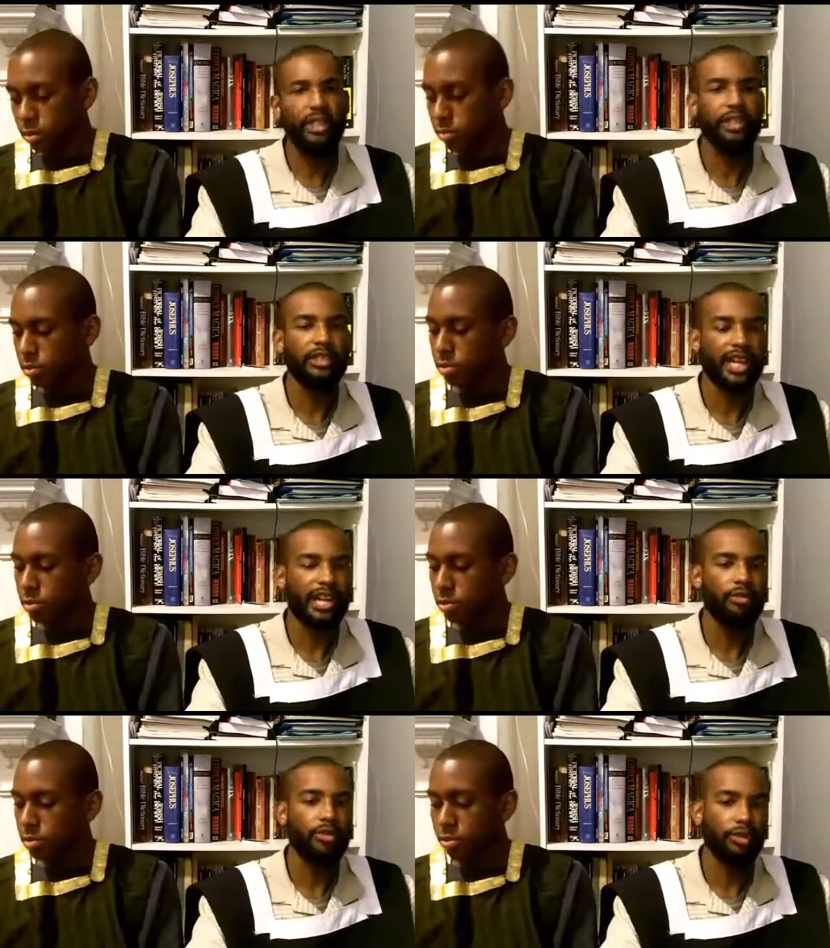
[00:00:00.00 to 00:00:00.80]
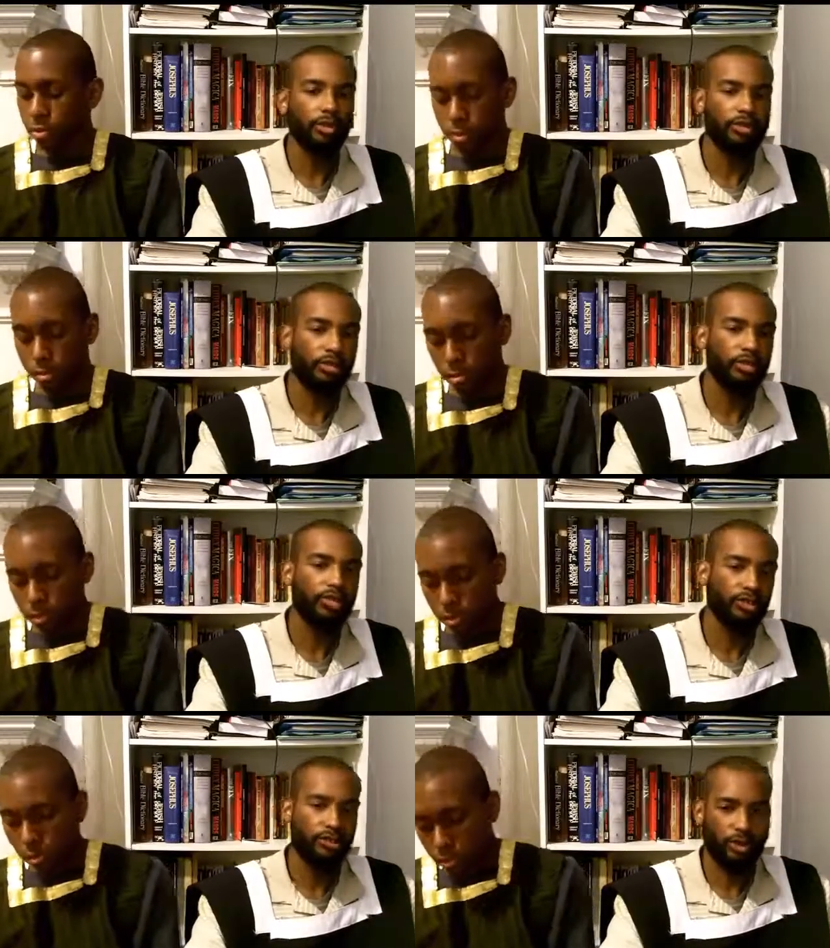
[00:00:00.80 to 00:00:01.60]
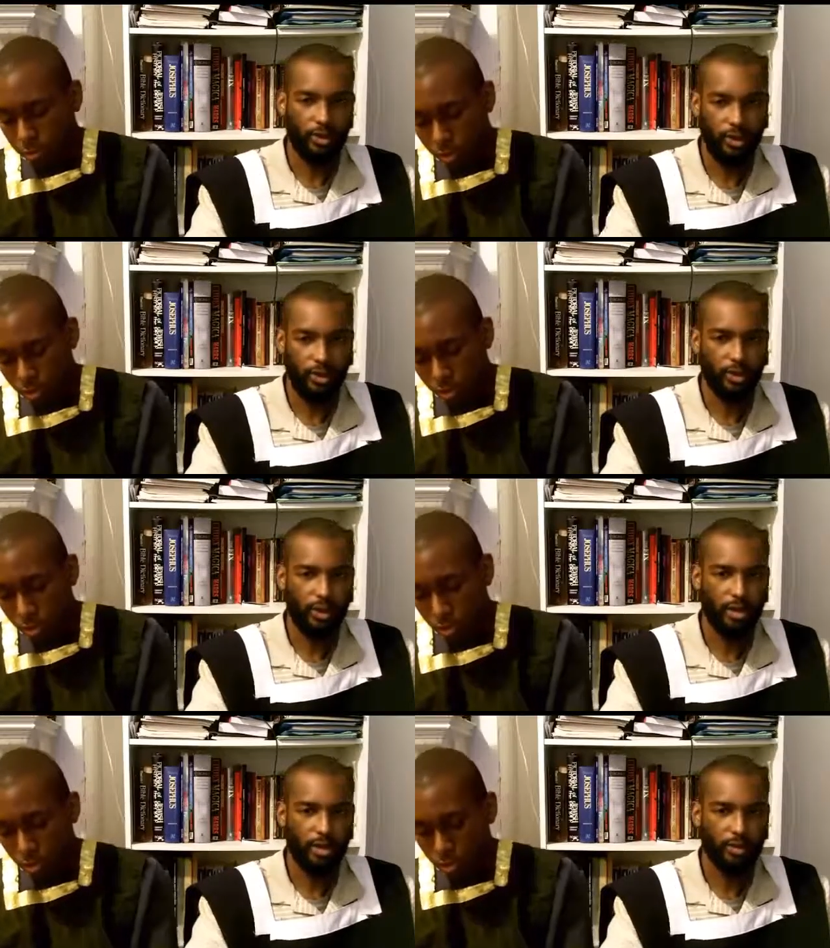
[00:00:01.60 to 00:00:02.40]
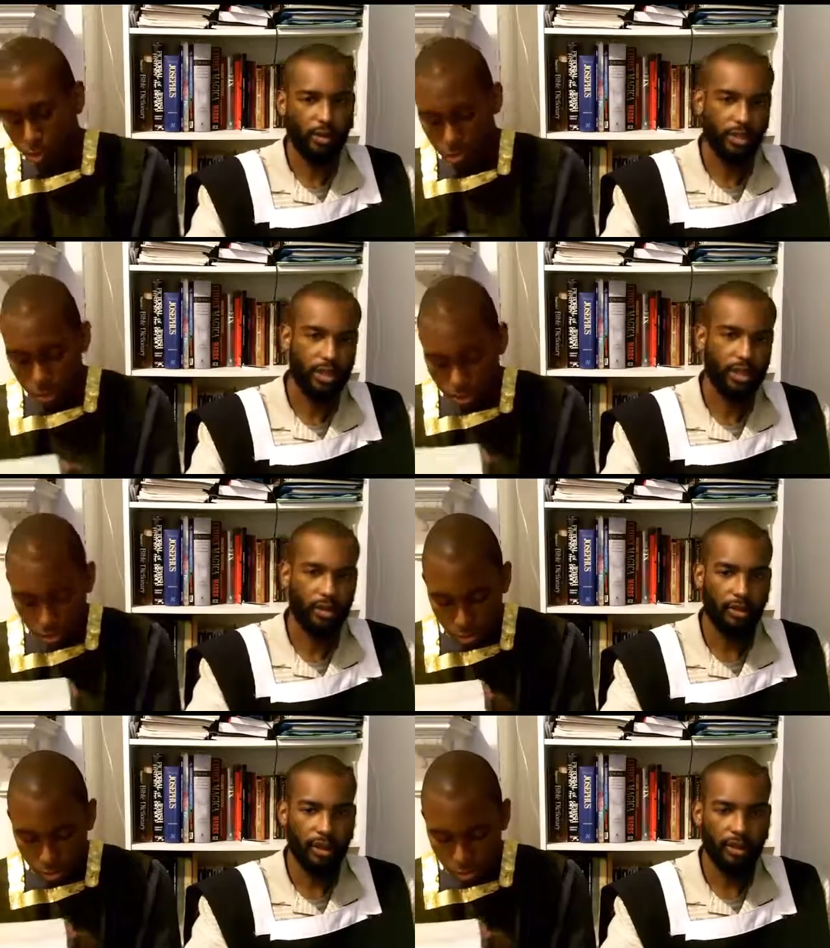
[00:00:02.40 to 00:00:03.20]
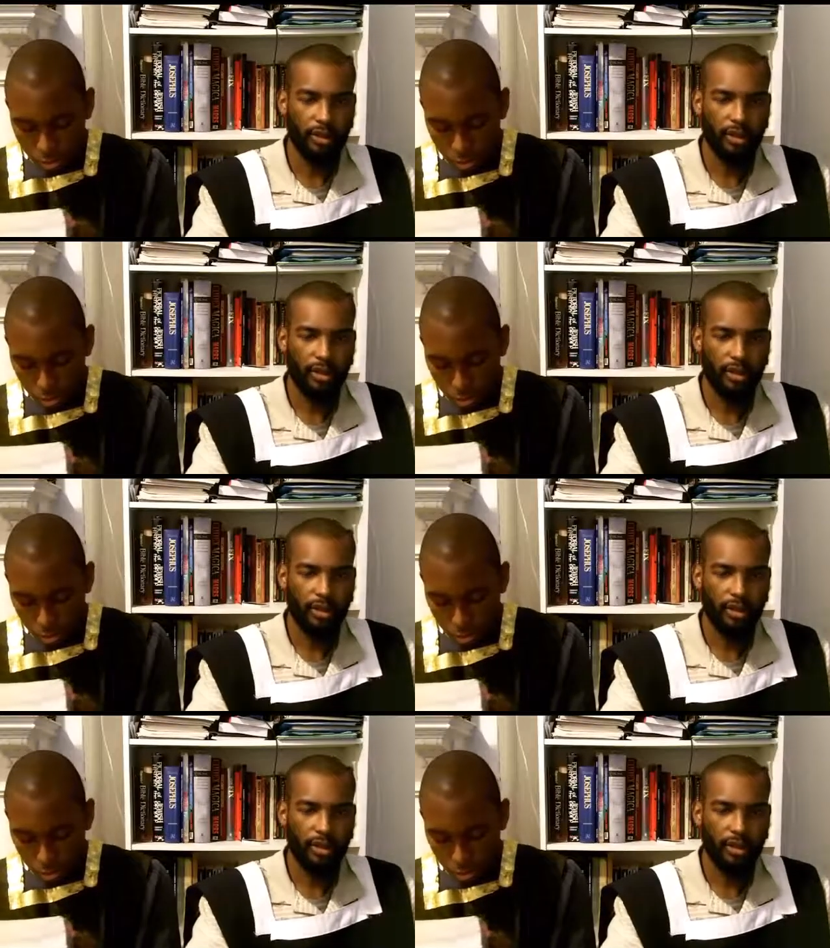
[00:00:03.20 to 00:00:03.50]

Speaker 1: We did exactly what the Lord told us to do. Okay, we'll get that a little later.